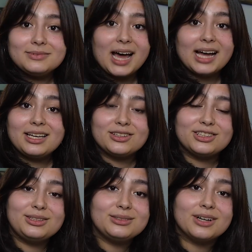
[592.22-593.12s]
that
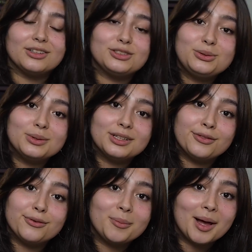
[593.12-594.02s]
concludes our tour
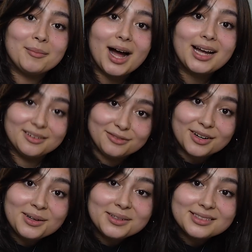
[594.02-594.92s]
through my mind,
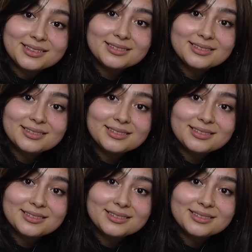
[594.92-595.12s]
folks.